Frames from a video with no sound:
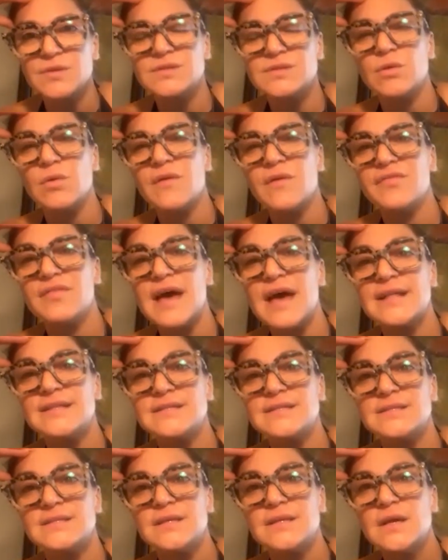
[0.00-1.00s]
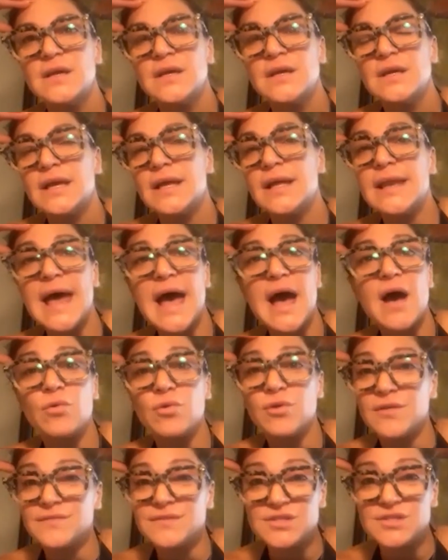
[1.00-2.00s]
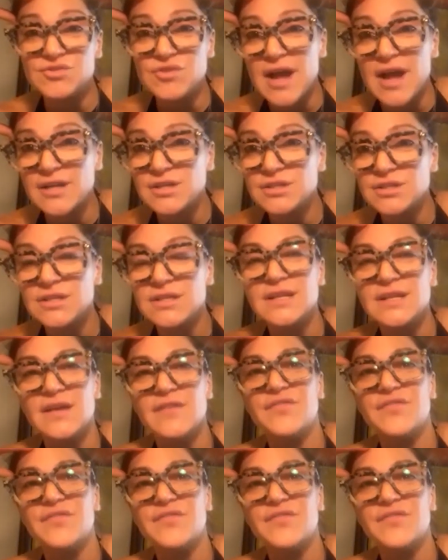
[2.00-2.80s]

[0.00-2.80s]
So if that's an hour of distraction, if